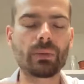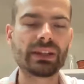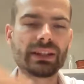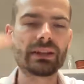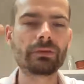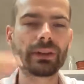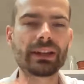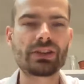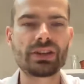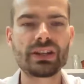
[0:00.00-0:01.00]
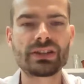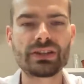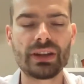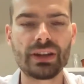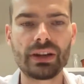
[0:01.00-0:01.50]
when the inflation is
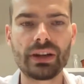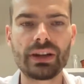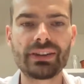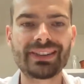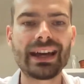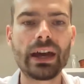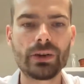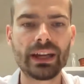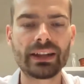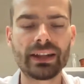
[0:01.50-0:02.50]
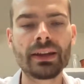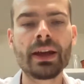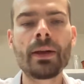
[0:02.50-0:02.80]
skyrocketing.